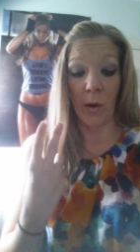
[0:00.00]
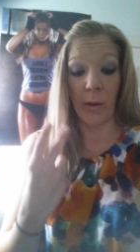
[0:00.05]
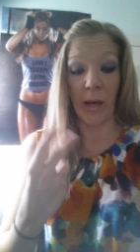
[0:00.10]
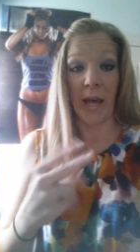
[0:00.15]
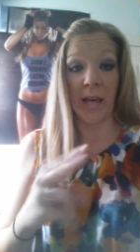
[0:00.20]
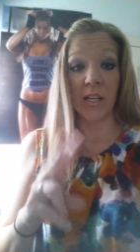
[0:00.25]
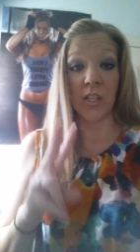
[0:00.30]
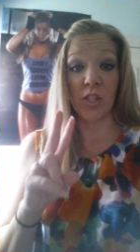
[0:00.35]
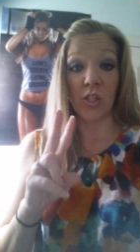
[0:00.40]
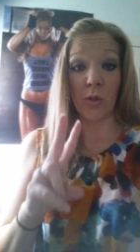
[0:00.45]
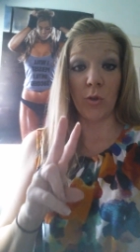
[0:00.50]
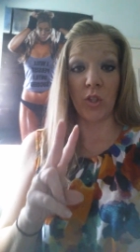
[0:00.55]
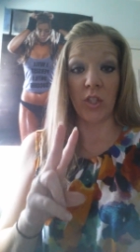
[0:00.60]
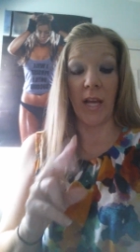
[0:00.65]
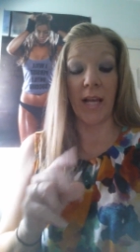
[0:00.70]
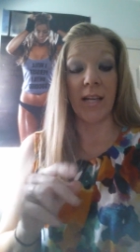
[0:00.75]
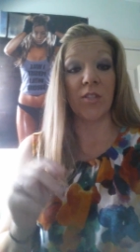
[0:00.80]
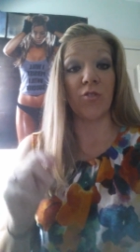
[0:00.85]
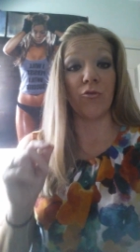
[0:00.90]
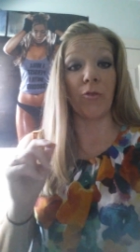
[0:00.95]
okay? Two
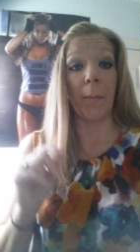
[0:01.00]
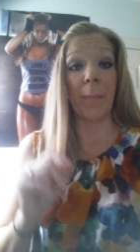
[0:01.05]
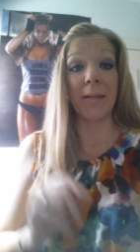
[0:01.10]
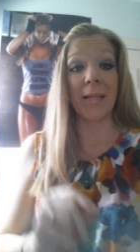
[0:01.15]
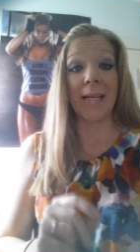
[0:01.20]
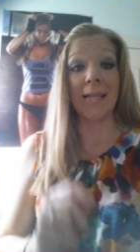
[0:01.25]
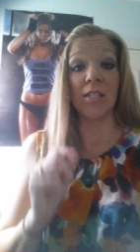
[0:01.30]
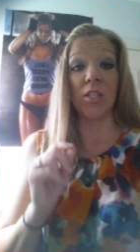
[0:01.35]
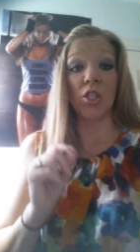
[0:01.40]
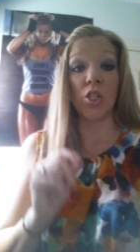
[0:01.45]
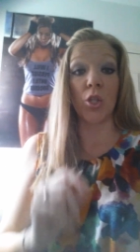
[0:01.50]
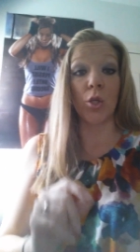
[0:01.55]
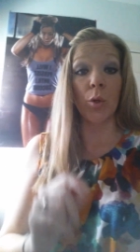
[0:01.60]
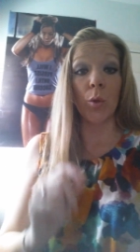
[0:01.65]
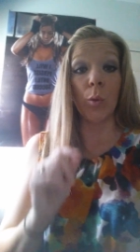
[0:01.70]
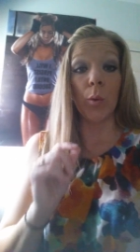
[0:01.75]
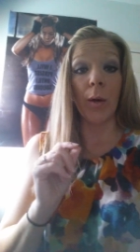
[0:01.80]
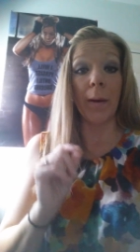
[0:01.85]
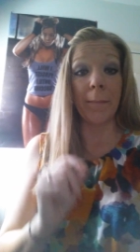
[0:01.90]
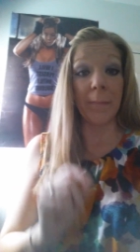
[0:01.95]
shakes. Replace
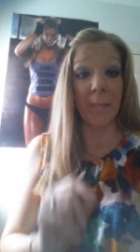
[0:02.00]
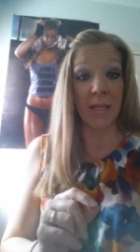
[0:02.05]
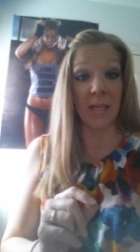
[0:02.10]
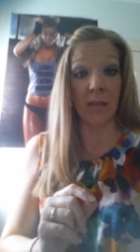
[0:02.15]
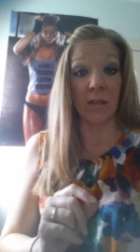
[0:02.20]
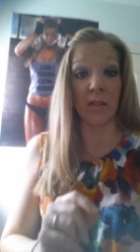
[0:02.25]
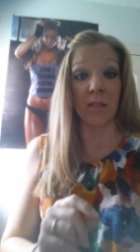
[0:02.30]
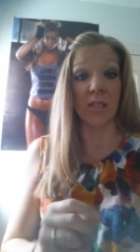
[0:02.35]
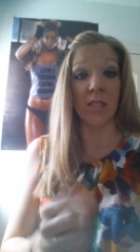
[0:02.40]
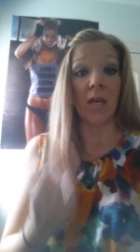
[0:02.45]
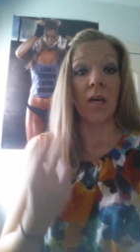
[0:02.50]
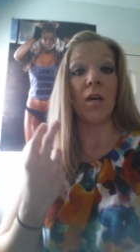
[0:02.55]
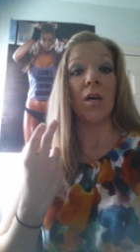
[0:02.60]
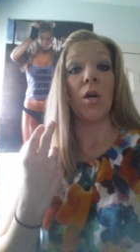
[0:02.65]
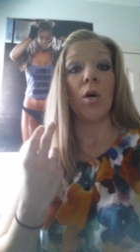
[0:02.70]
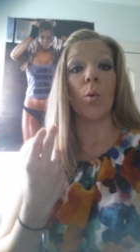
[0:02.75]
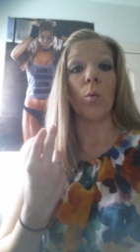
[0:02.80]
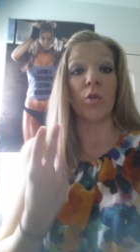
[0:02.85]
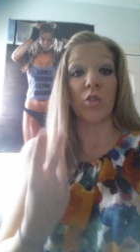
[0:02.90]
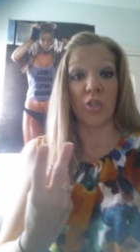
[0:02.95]
two meals
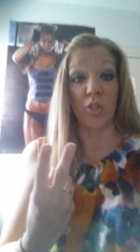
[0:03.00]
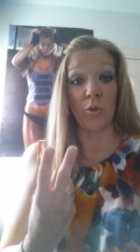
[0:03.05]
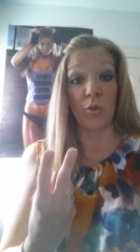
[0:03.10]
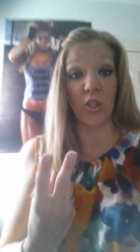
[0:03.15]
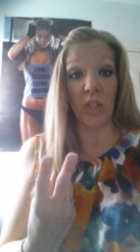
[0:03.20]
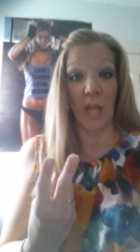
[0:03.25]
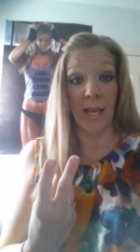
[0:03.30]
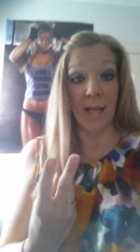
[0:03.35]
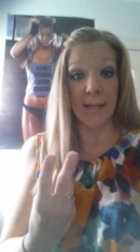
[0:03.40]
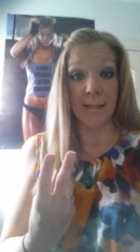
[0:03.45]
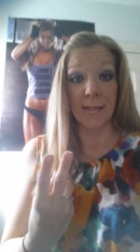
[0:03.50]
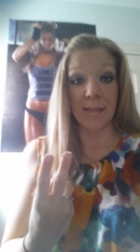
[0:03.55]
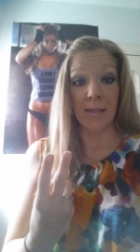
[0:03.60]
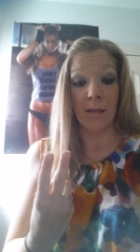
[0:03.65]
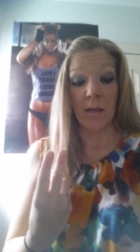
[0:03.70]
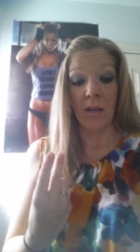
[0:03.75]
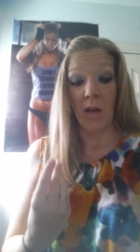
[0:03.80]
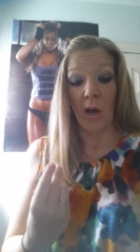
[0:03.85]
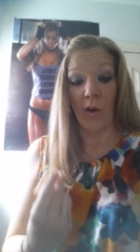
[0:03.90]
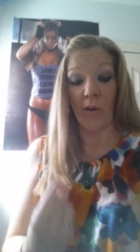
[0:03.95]
with two
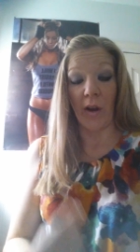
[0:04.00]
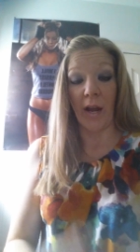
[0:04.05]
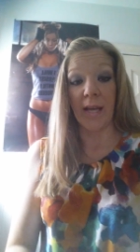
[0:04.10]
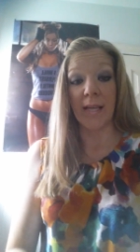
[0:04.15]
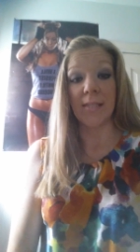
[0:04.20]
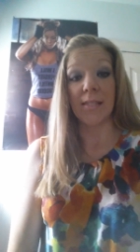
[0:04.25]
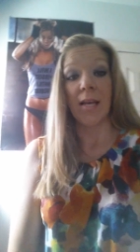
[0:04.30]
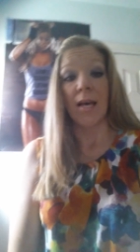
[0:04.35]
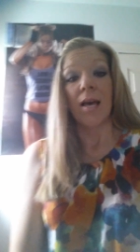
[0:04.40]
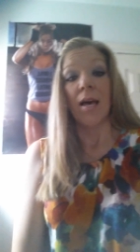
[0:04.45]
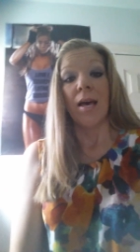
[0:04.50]
shakes, all right?